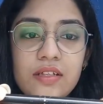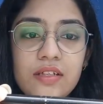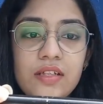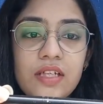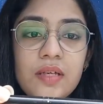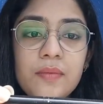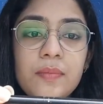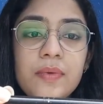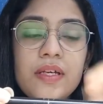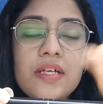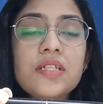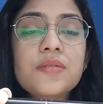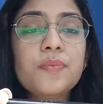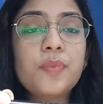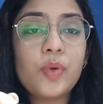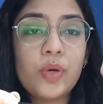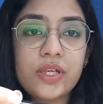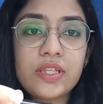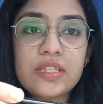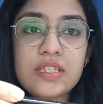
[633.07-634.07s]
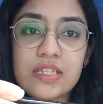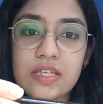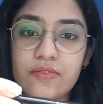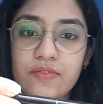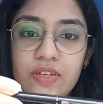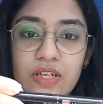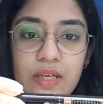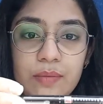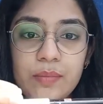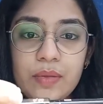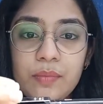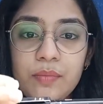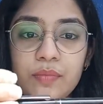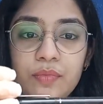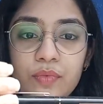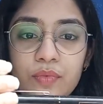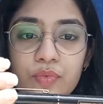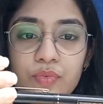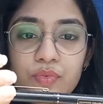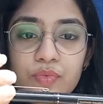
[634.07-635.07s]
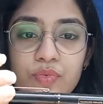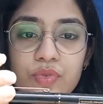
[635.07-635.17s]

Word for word: nib is zero point seven millimeters.